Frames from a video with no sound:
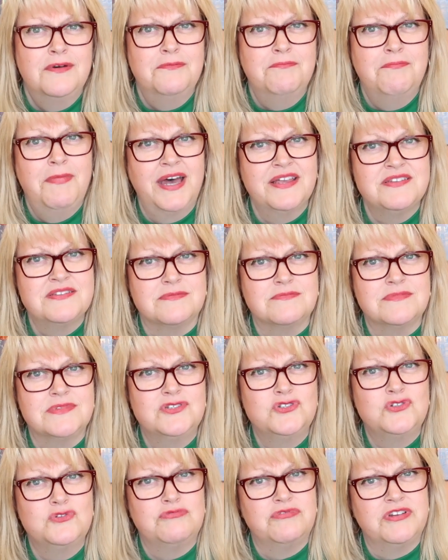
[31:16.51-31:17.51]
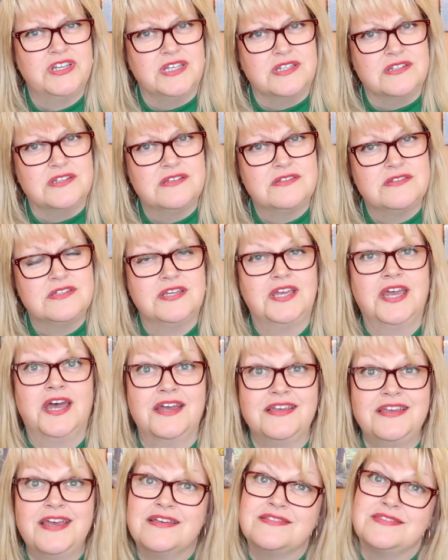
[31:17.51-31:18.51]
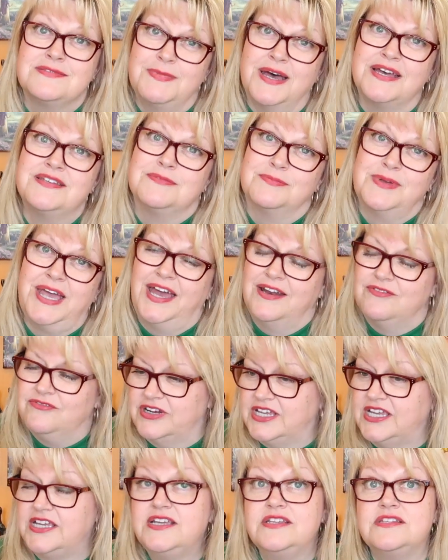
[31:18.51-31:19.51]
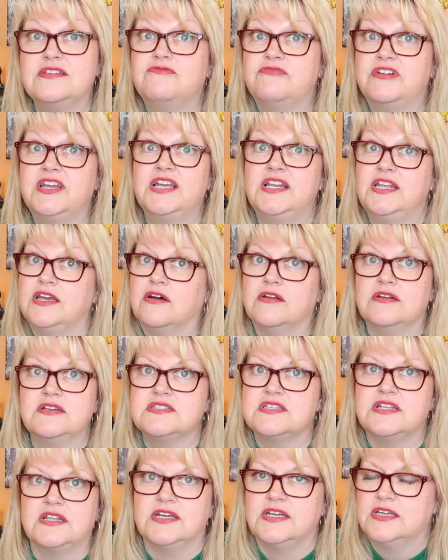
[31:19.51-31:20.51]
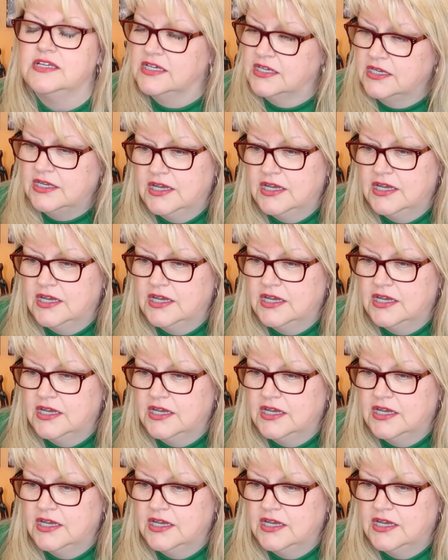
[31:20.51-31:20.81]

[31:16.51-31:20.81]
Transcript: Madam, did you read it? Yes, Madam can read. Really, honestly.